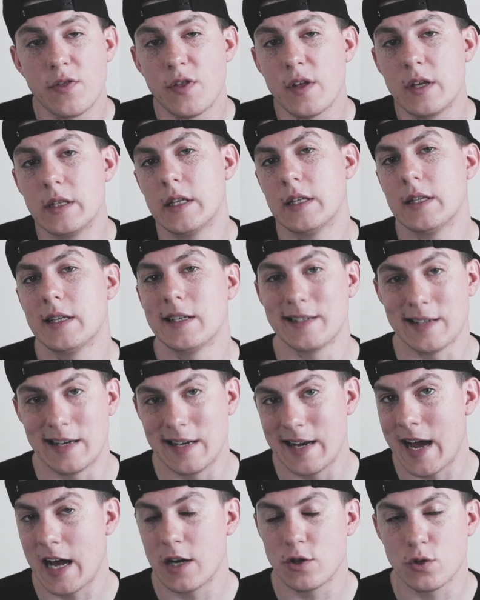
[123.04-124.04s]
think that that's a
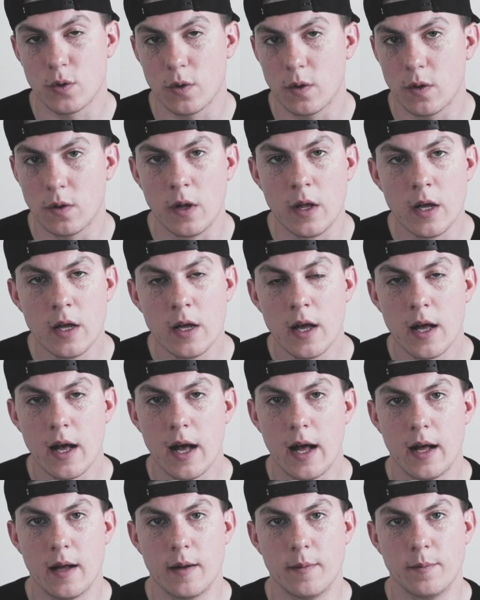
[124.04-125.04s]
natural
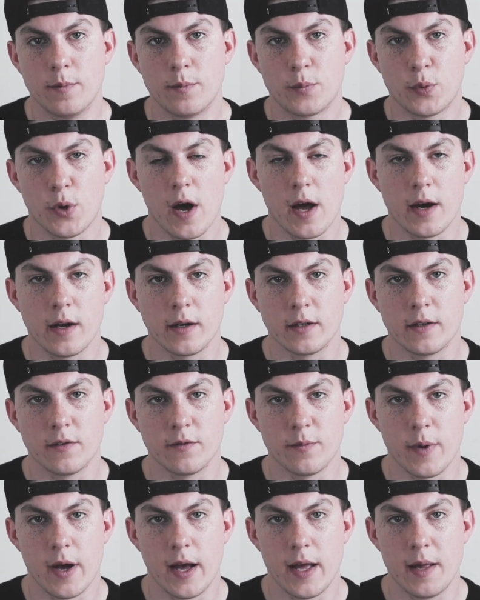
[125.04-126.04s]
product of
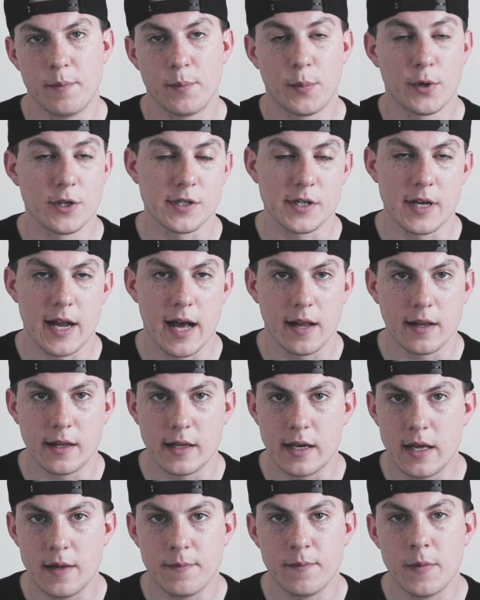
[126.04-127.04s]
my
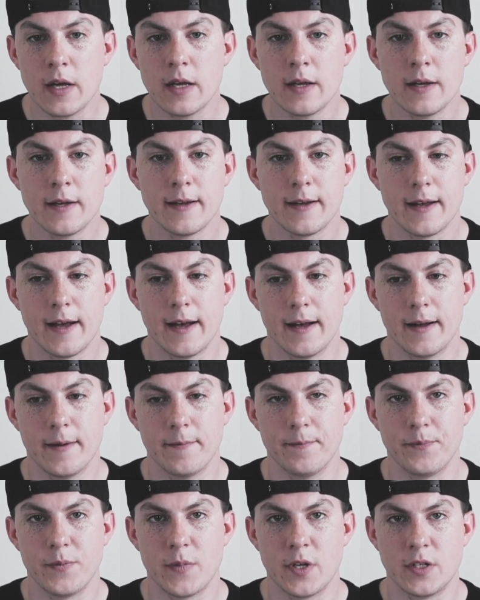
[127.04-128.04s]
personality,
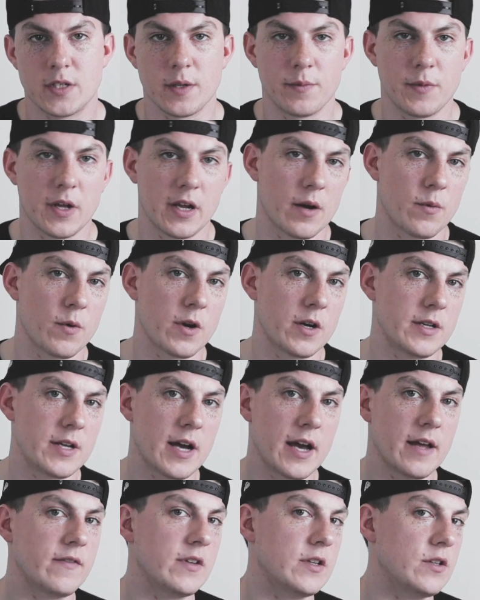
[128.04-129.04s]
and something I want to
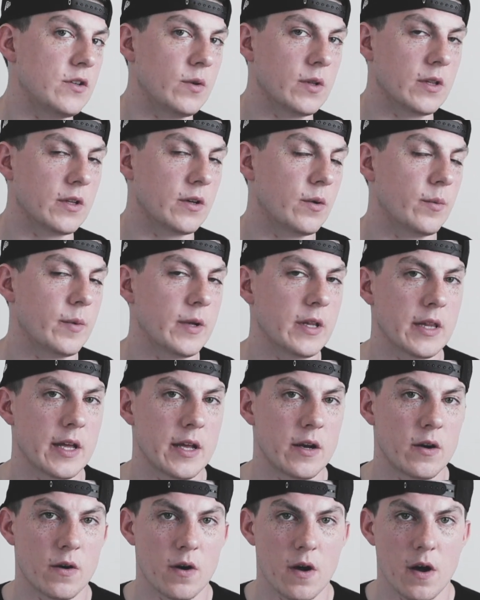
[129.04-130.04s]
dive into a little bit
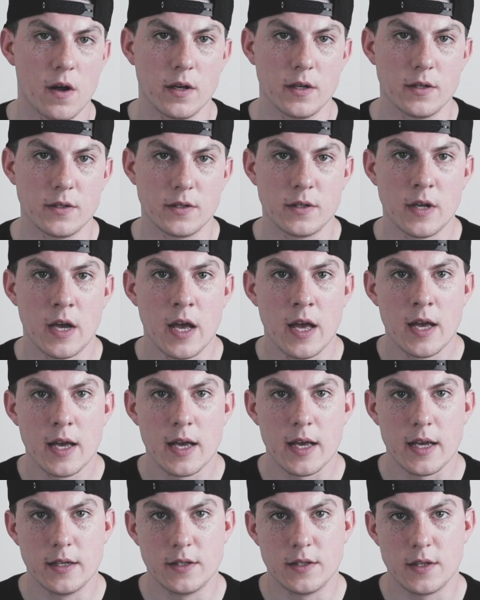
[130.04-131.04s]
later on
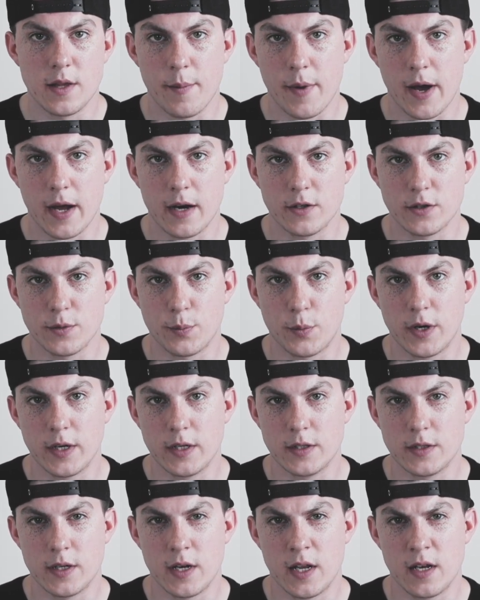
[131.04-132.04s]
is the
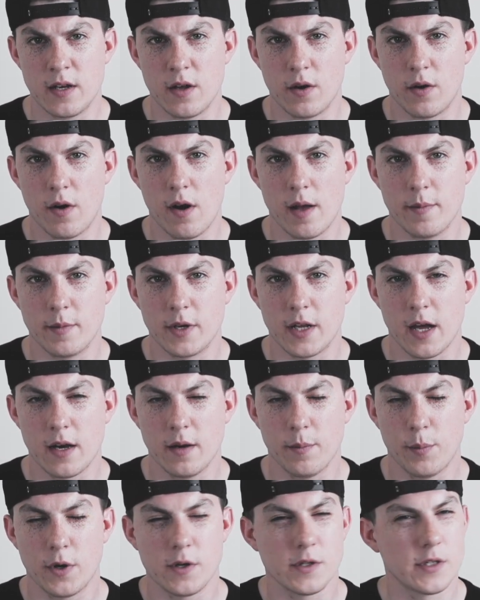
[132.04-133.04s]
Myers-Briggs and Enneagram and kind
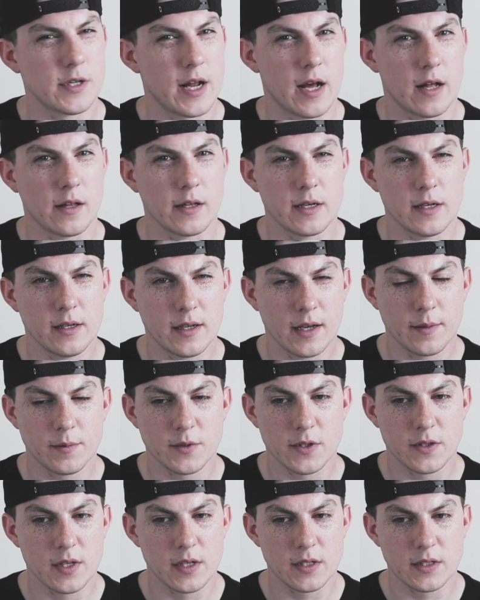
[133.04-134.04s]
of personality
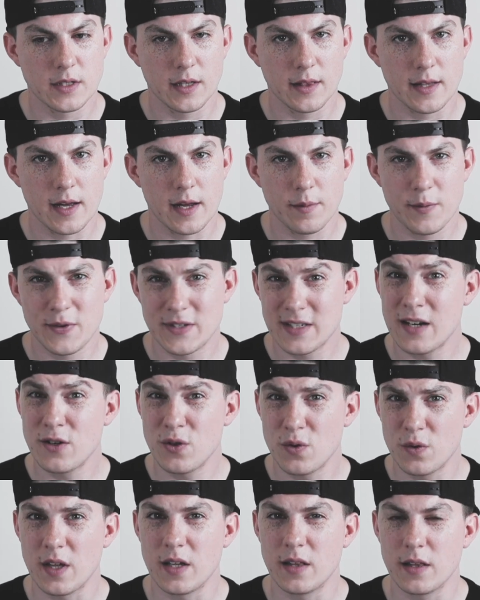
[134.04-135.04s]
types and things like that, because I
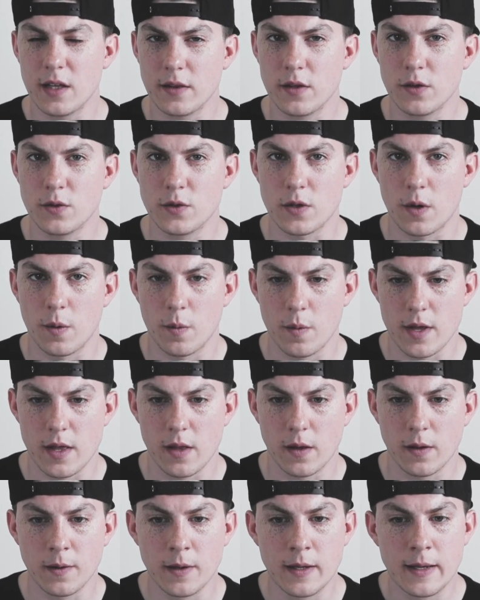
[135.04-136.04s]
do think that those are
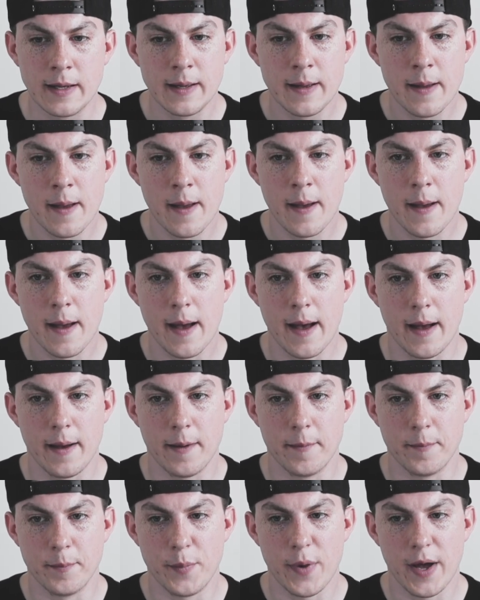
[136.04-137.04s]
real.
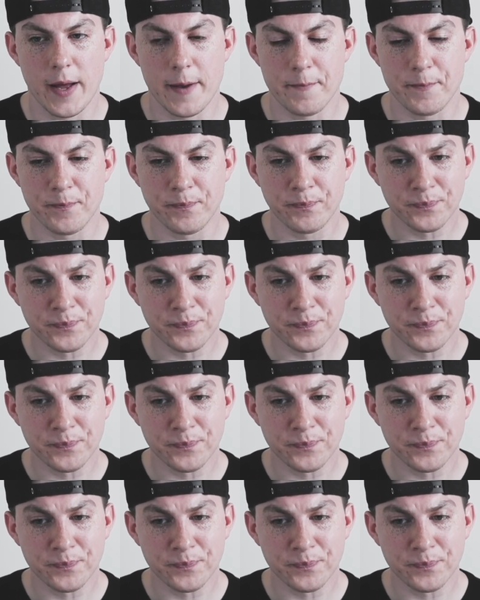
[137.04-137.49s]
But